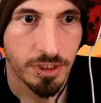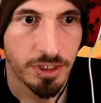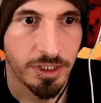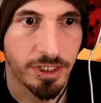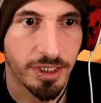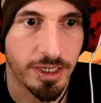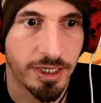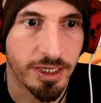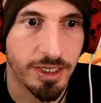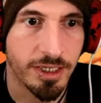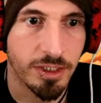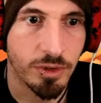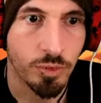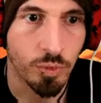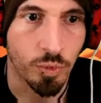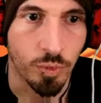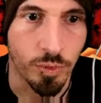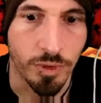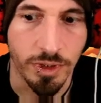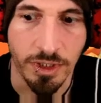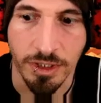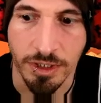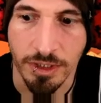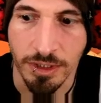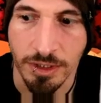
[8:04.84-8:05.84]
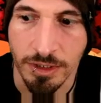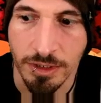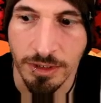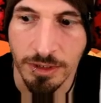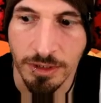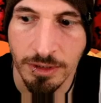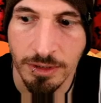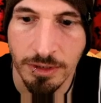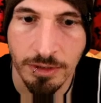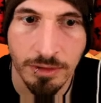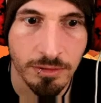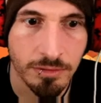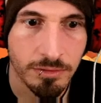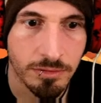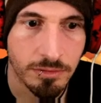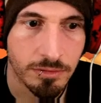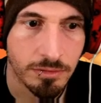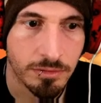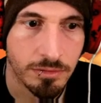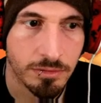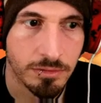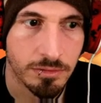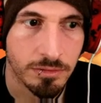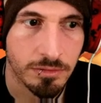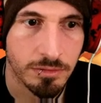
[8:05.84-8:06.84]
Can we...
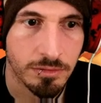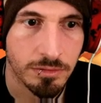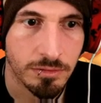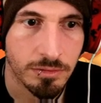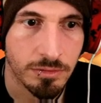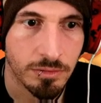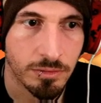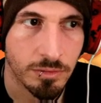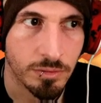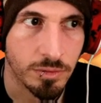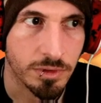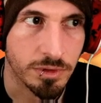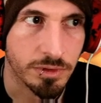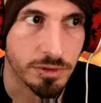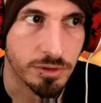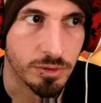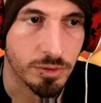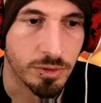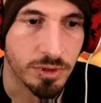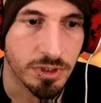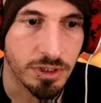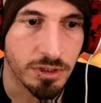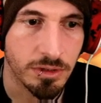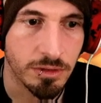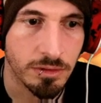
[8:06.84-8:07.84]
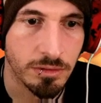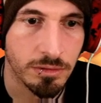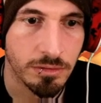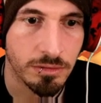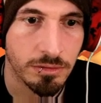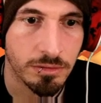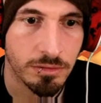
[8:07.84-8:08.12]
We'll do it